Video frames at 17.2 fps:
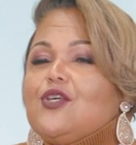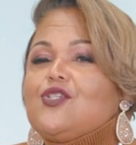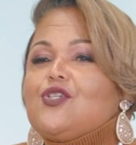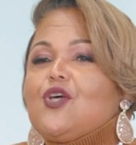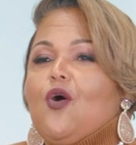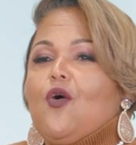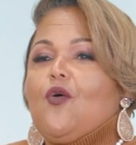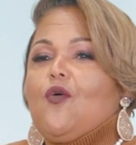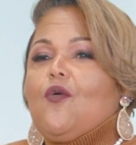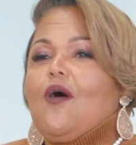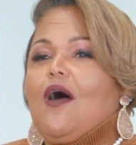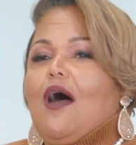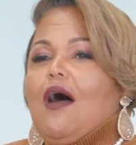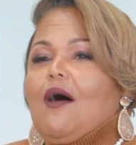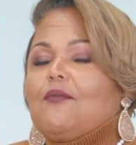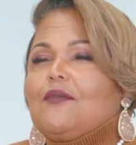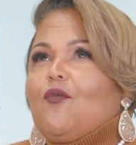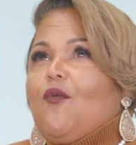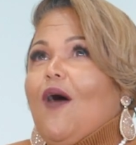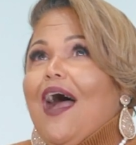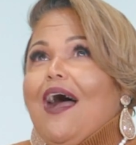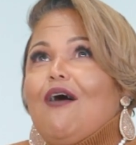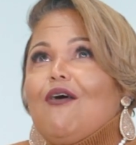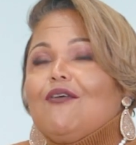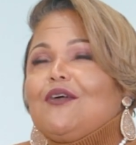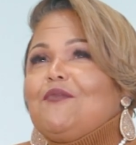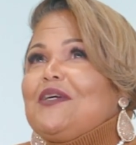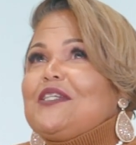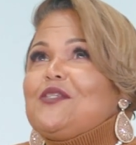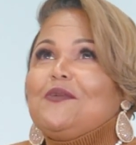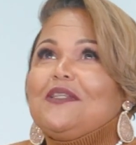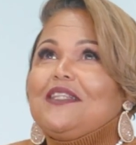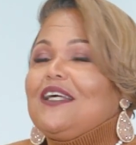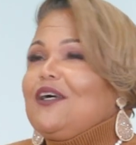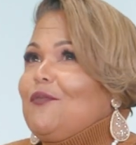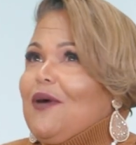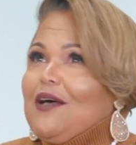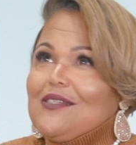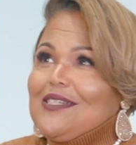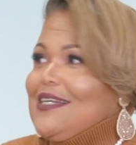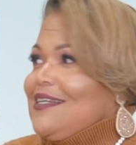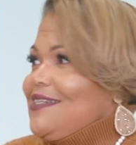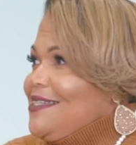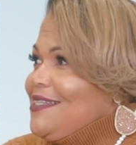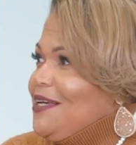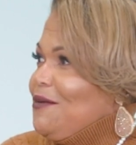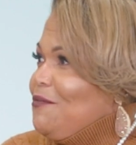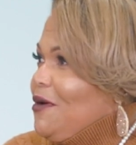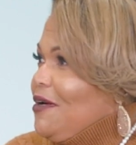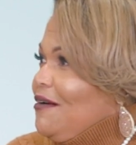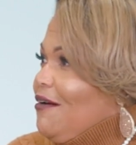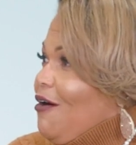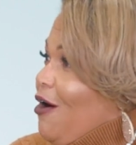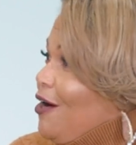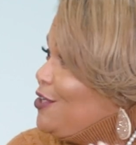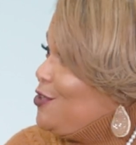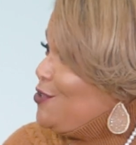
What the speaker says: So, wow, that makes me think about Six Sigma. Are you